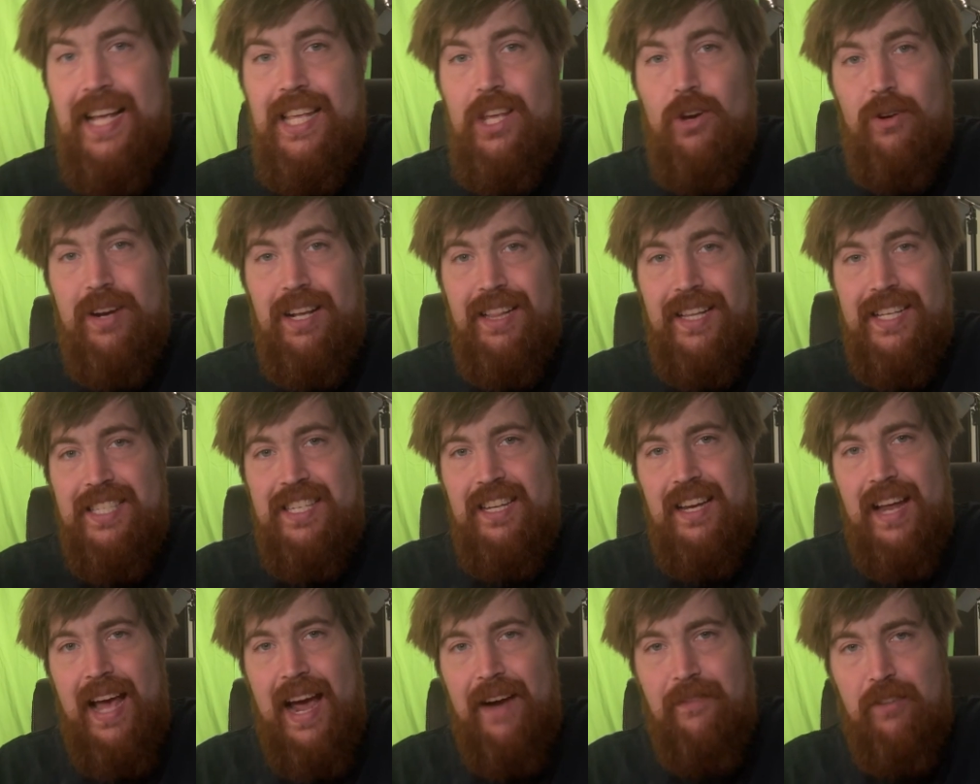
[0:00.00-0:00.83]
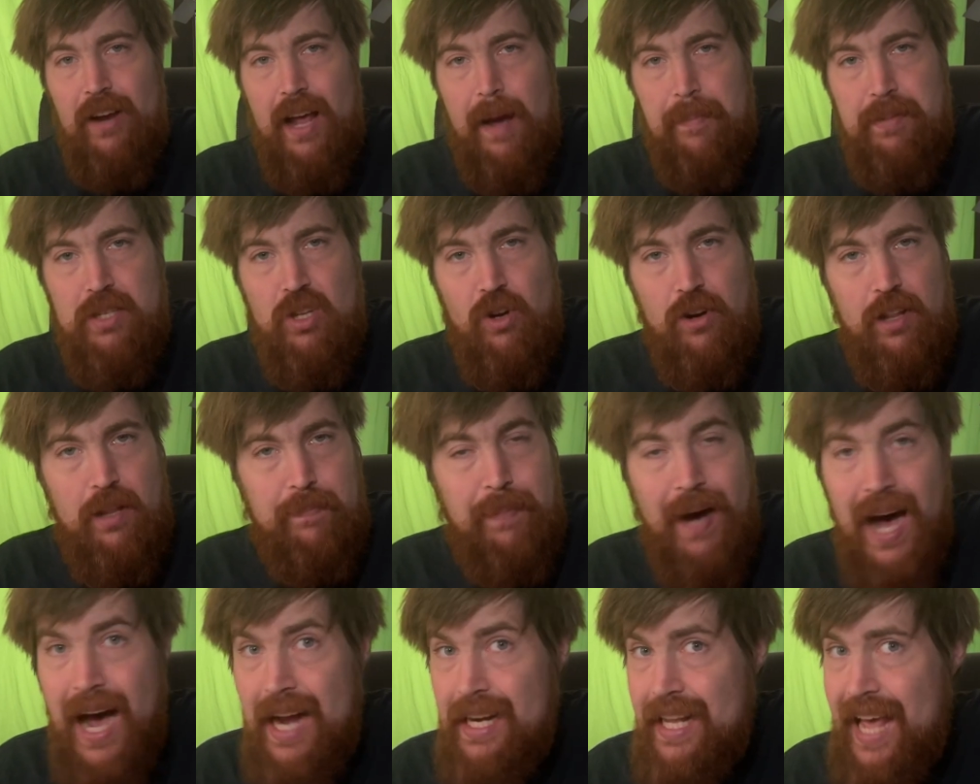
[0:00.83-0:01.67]
you can listen to every episode of the
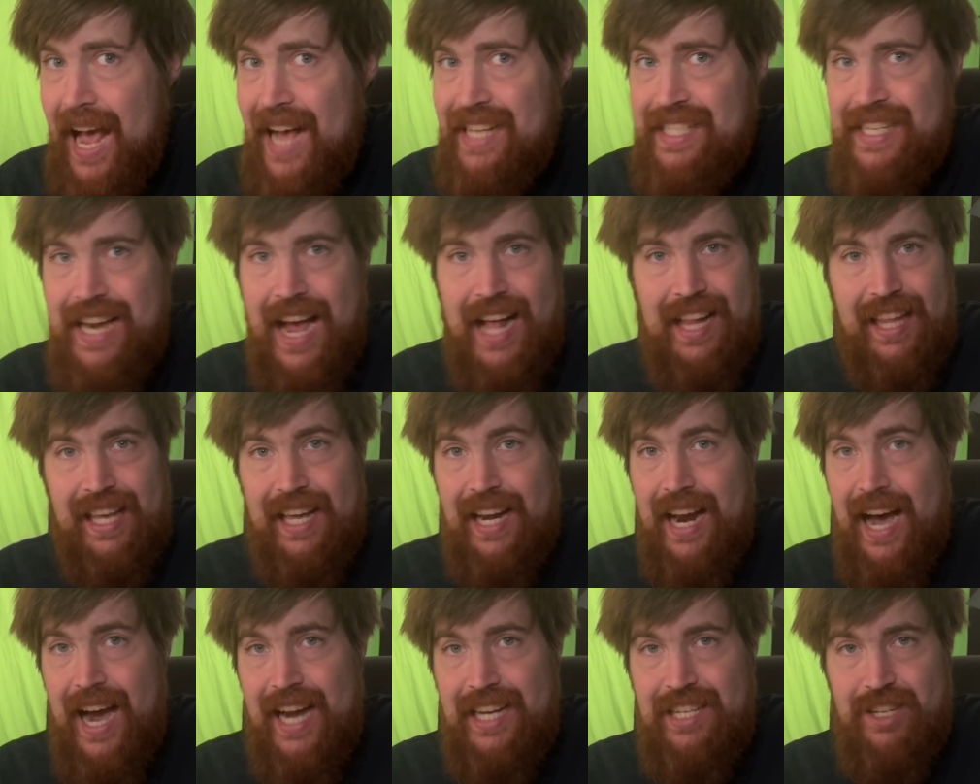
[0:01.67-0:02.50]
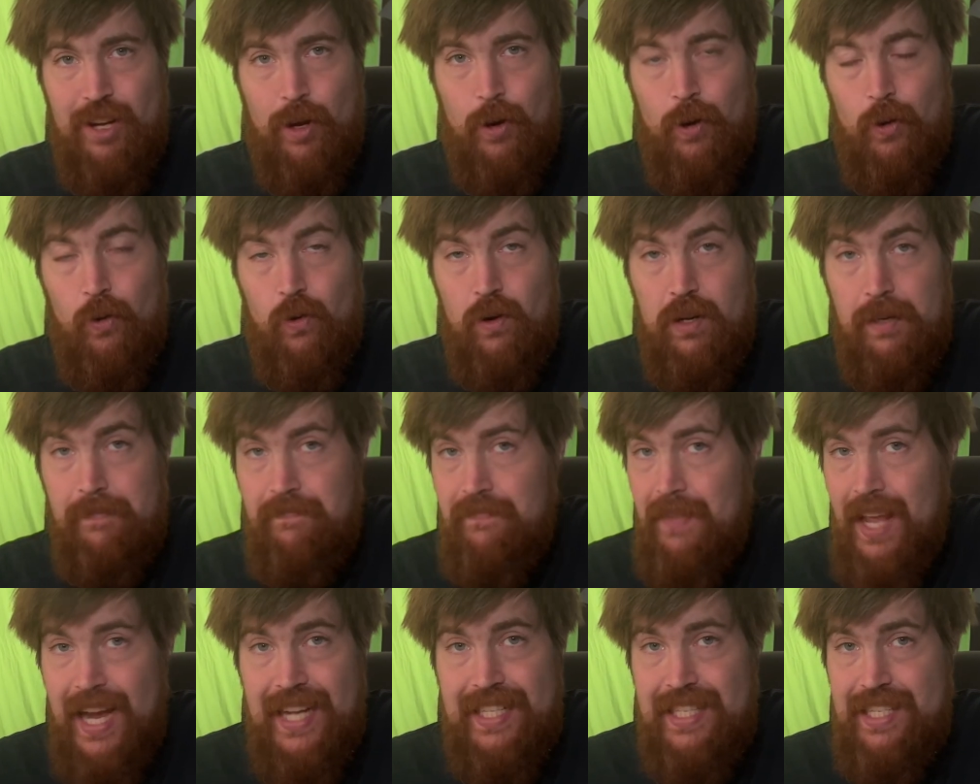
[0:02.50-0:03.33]
podcast Allie and I do.
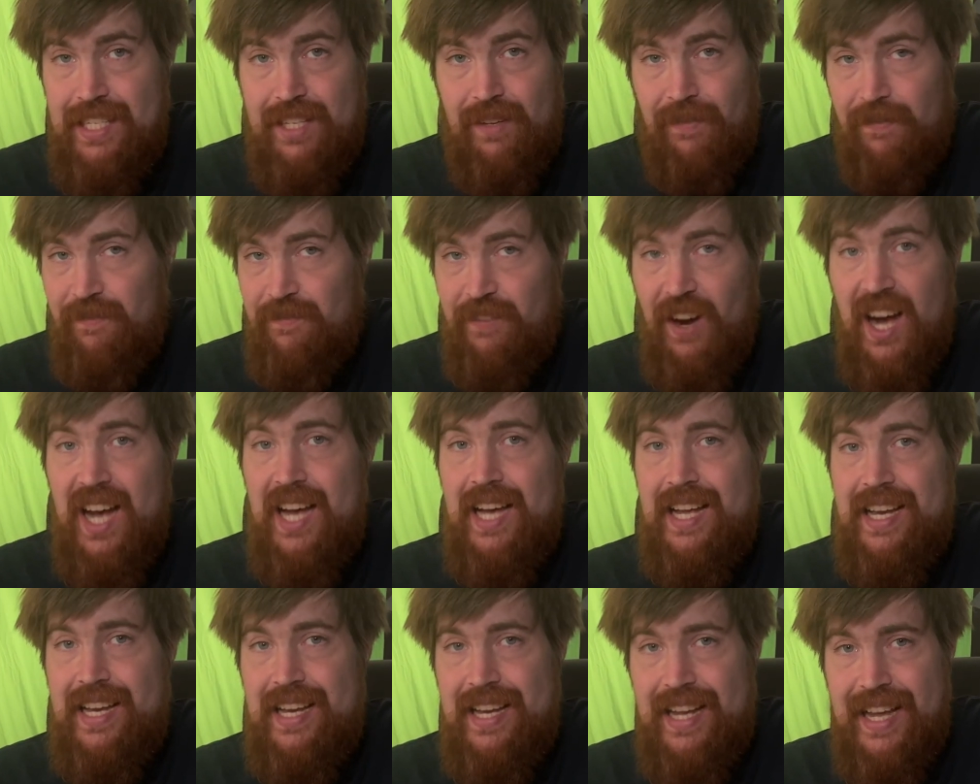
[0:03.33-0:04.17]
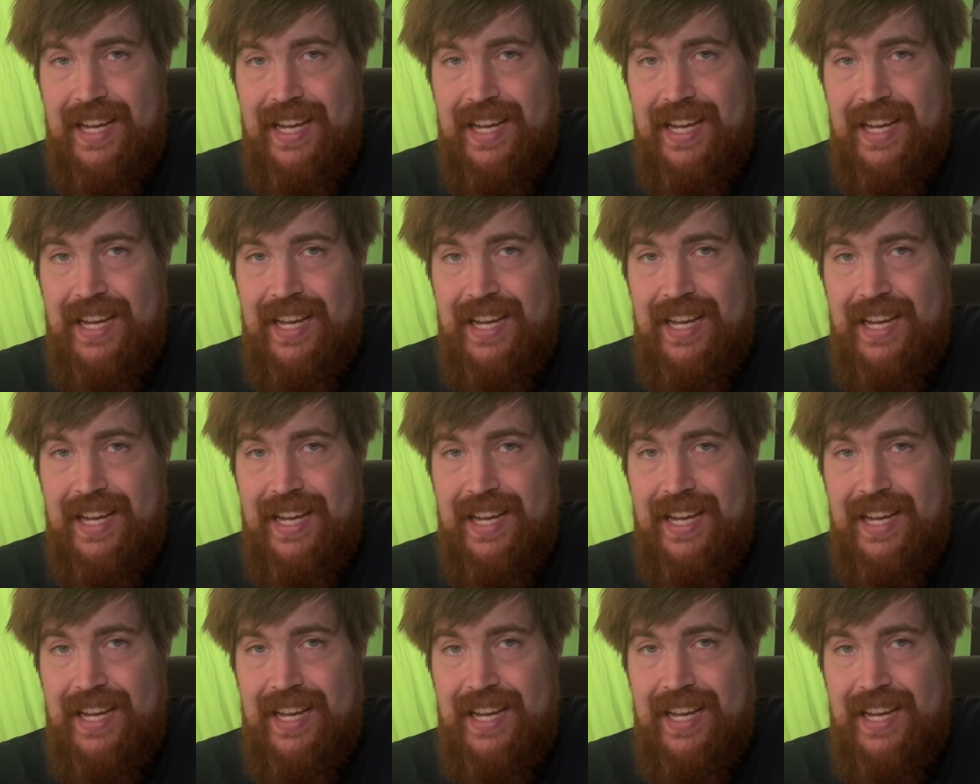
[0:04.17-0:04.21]
It's fun.